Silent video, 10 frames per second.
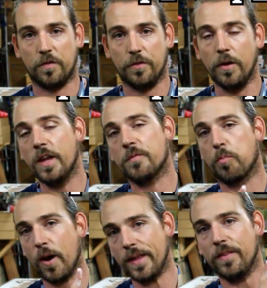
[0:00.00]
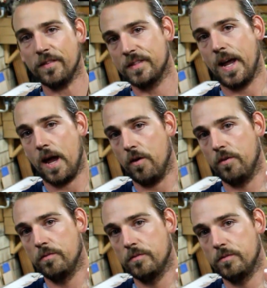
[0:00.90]
So let's break this
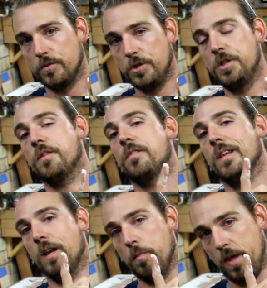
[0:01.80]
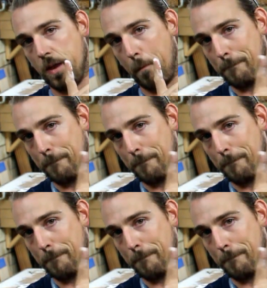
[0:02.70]
down just a little bit.